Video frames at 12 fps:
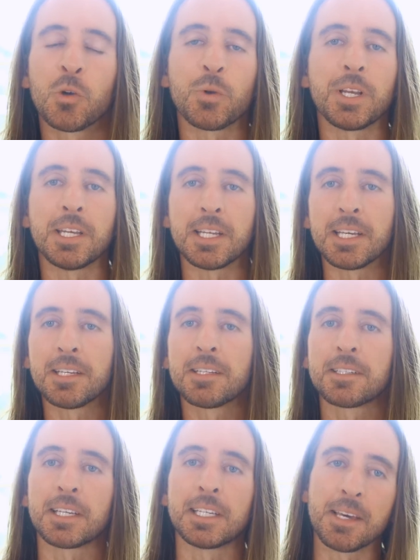We
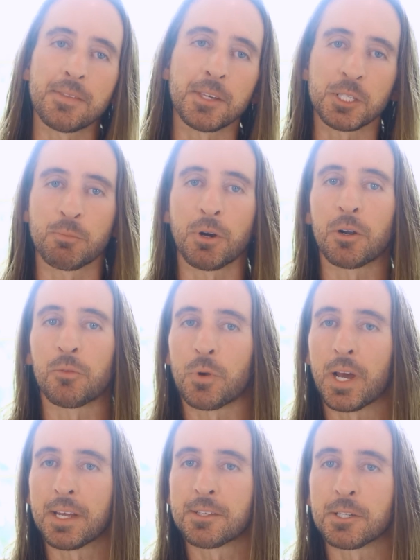need to get this part
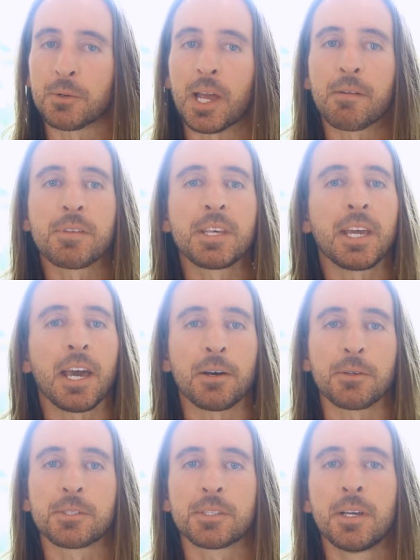right so everything
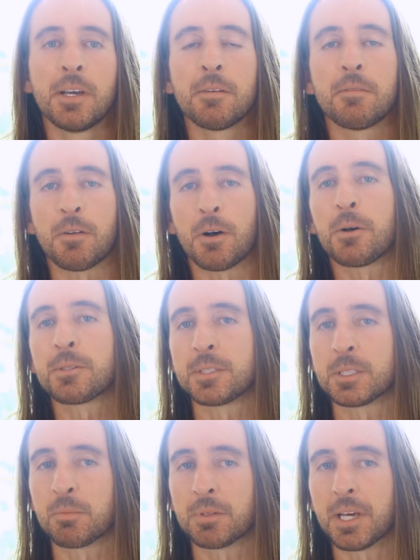else falls
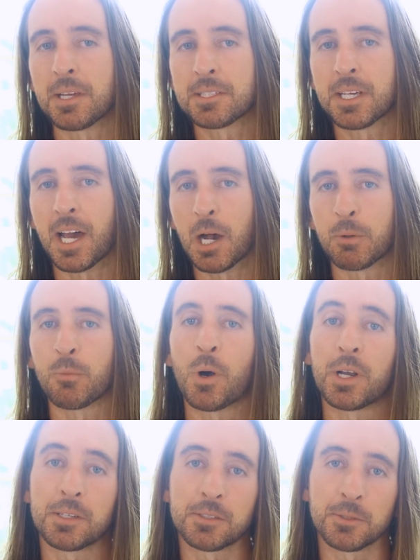into place how we
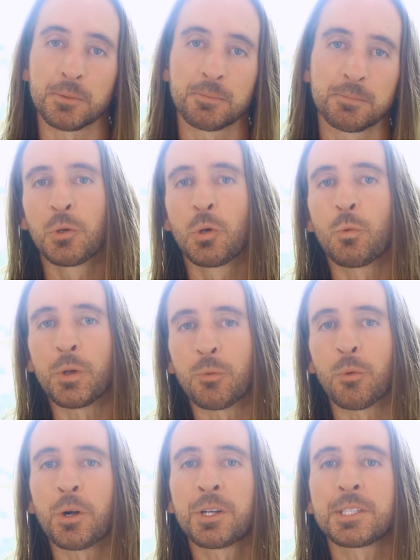want it to. We
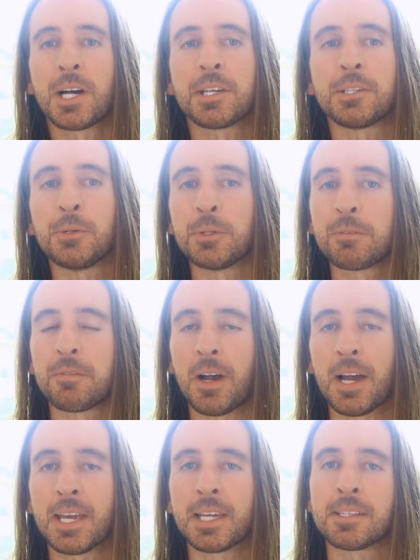worked on
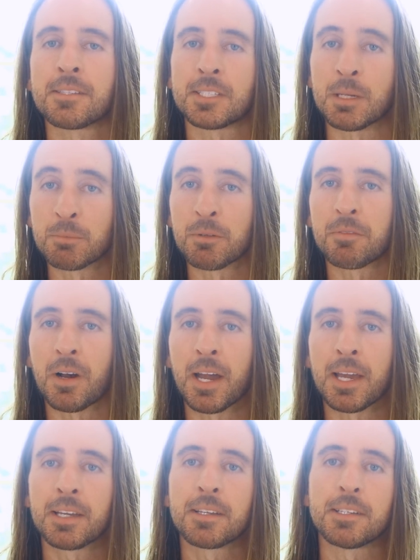unifying and
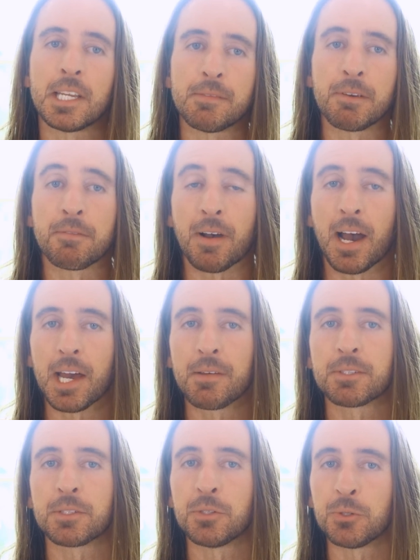simplifying Divi
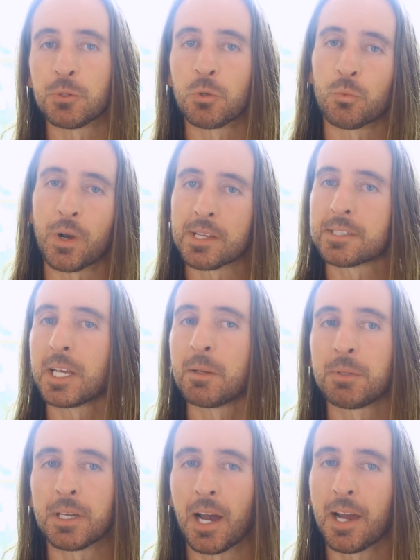5's new REST
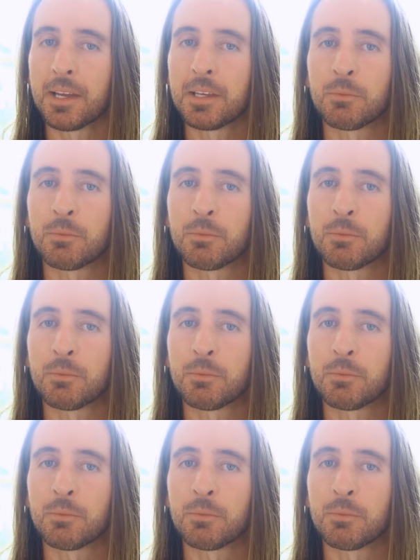API.